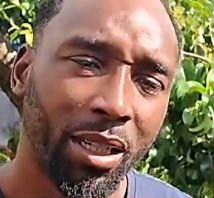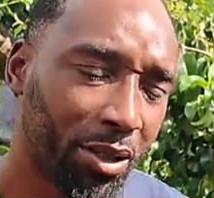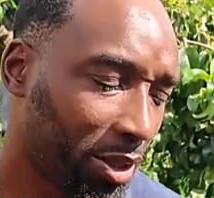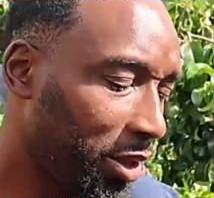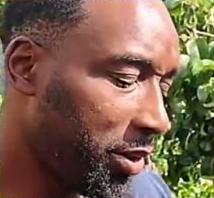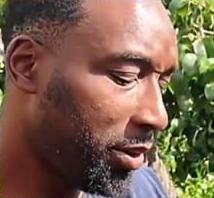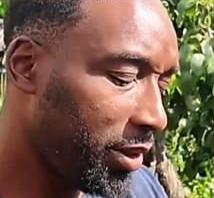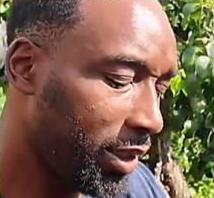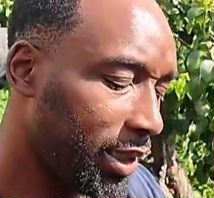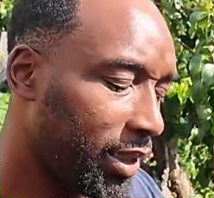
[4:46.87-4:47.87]
So
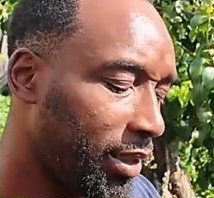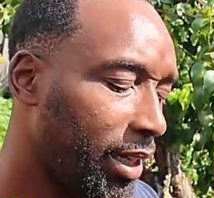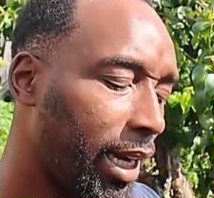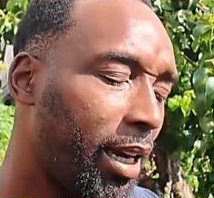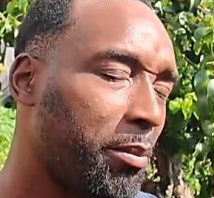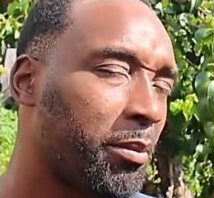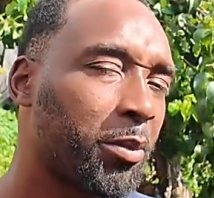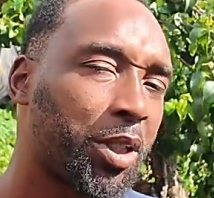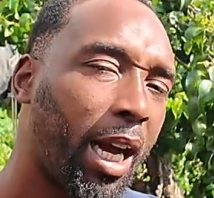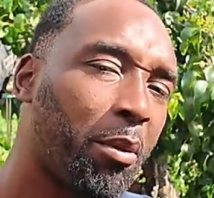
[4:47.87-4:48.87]

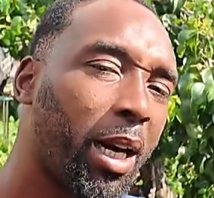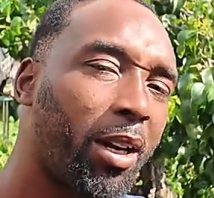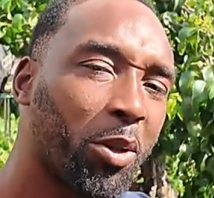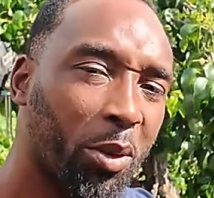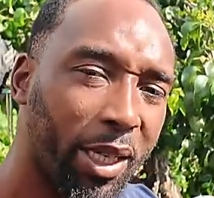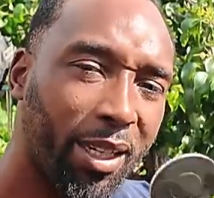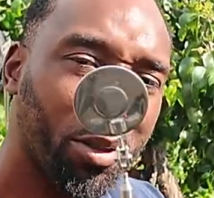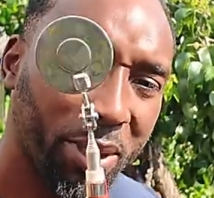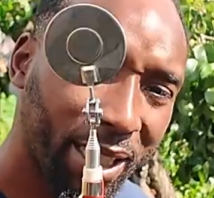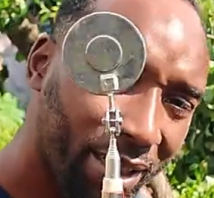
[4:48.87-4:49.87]
shout out my uncle, he
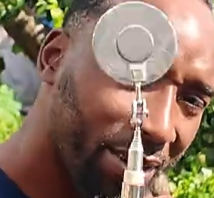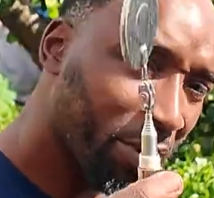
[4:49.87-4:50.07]
got me this,